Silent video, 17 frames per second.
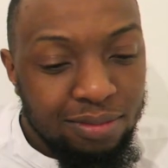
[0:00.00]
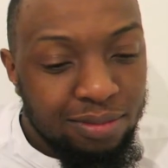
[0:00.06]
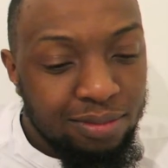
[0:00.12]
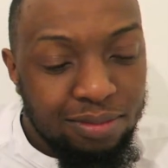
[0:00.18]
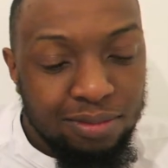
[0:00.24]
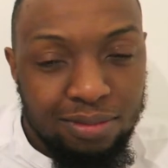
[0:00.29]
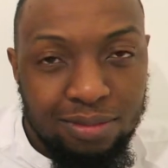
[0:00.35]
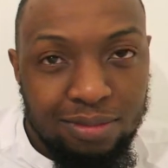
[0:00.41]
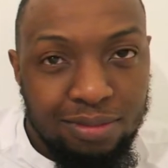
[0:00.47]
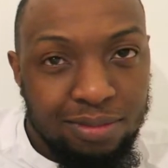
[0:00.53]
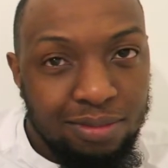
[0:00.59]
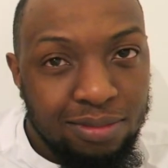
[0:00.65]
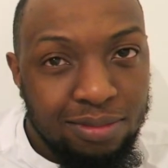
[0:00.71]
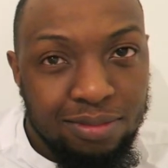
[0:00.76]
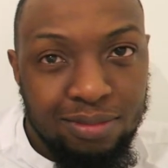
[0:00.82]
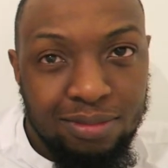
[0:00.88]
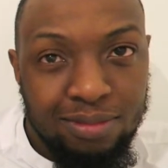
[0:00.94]

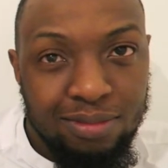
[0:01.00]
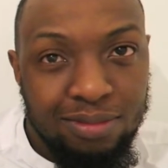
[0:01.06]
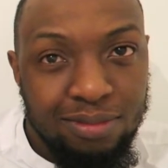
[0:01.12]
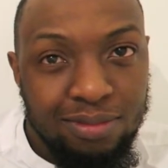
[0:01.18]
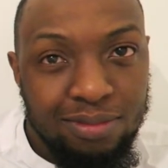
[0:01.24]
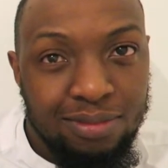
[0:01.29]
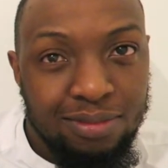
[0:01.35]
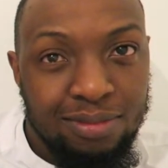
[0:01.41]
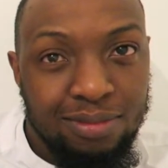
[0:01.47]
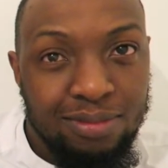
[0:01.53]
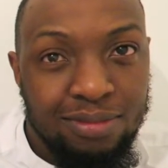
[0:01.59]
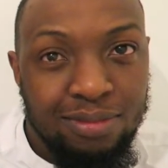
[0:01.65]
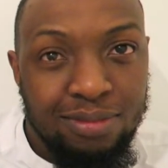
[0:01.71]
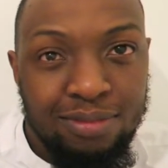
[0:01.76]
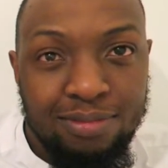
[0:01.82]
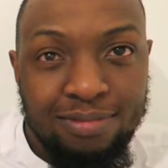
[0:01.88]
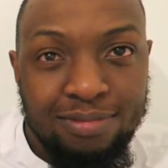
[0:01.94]

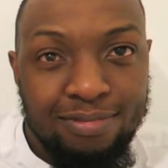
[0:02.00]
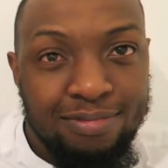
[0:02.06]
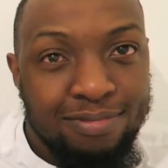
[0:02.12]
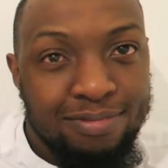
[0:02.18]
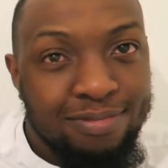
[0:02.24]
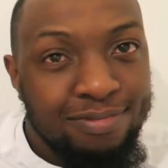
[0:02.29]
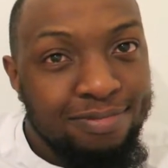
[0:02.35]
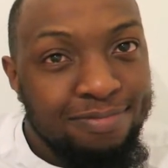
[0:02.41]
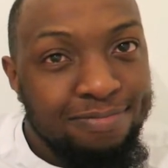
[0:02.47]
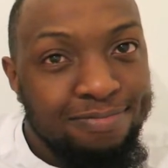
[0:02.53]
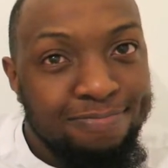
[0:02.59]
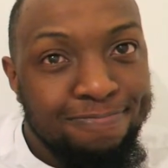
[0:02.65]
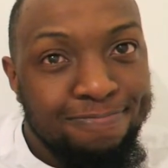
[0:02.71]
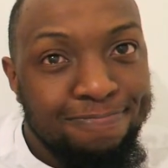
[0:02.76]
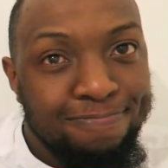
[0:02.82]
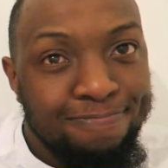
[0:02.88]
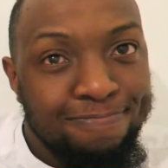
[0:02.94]

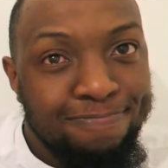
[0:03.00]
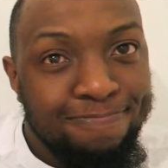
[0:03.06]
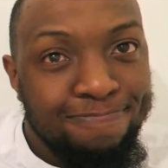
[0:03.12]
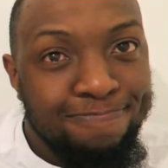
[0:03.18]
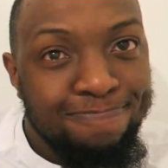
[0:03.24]
This person isn't speaking.